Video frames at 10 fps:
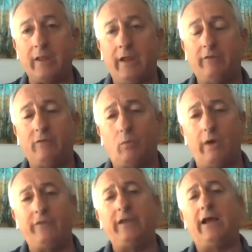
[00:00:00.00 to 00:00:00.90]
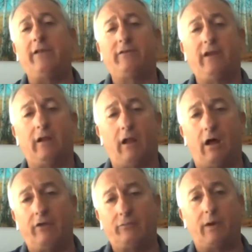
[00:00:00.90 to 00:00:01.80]
And the one thing I tell
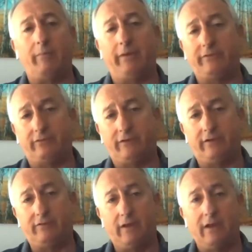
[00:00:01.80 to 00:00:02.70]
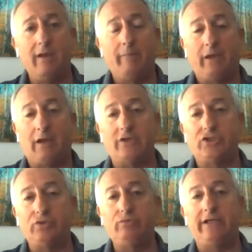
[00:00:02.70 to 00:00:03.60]
all small businesses,
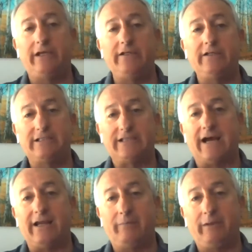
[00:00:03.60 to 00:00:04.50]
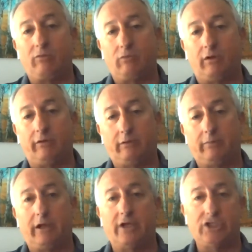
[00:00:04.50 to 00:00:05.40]
because you didn't decide to be a realtor
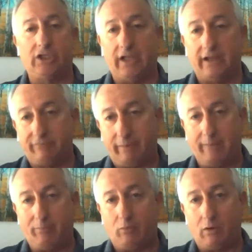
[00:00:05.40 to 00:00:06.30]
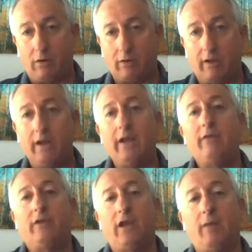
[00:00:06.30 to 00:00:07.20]
because you love paperwork,
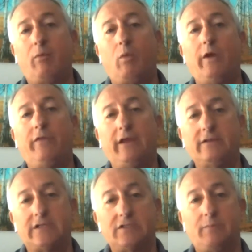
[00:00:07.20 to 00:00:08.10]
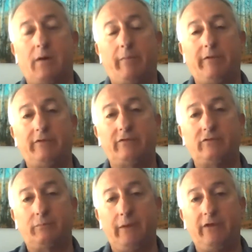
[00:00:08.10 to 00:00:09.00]
the number one things that small
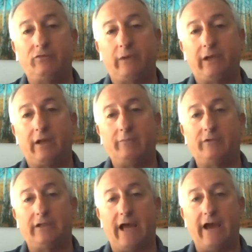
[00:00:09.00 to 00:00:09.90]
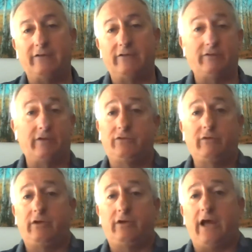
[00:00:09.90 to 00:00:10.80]
businesses miss when it comes to taxes is
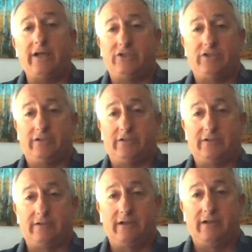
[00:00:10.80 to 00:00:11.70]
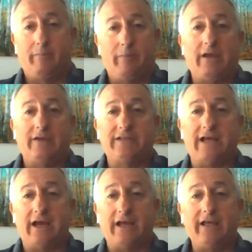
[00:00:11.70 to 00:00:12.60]
their deductions. Because
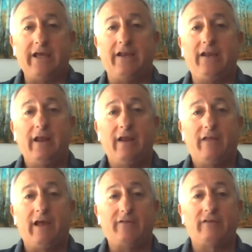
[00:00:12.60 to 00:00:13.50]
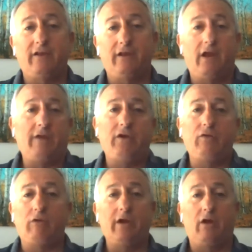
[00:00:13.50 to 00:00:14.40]
that, again, that's none of you
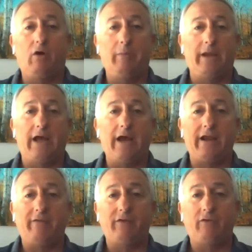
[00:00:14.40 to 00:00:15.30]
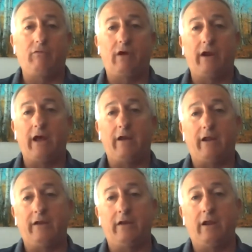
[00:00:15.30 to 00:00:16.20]
run home at night after you run out
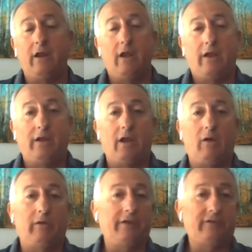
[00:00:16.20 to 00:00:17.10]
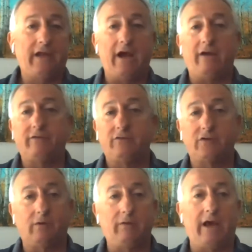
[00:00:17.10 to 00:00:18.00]
and, listed houses,
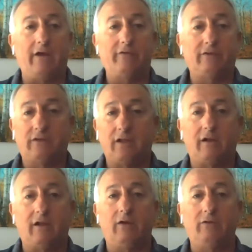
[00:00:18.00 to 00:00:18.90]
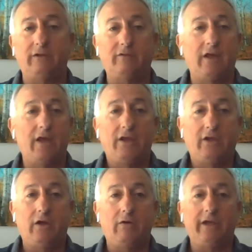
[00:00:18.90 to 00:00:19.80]
shown houses, done closing.
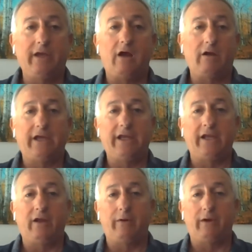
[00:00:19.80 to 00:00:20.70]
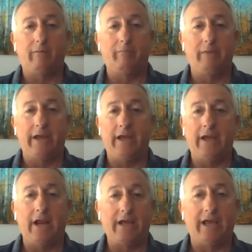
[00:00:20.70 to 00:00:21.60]
You don't get all giddy going home,
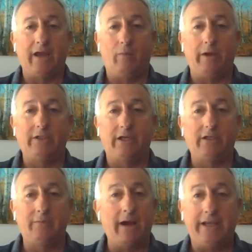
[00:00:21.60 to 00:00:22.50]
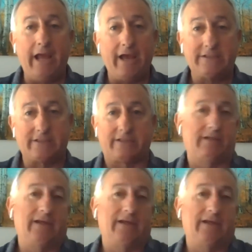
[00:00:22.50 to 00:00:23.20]
man, I can't wait to get to my desk.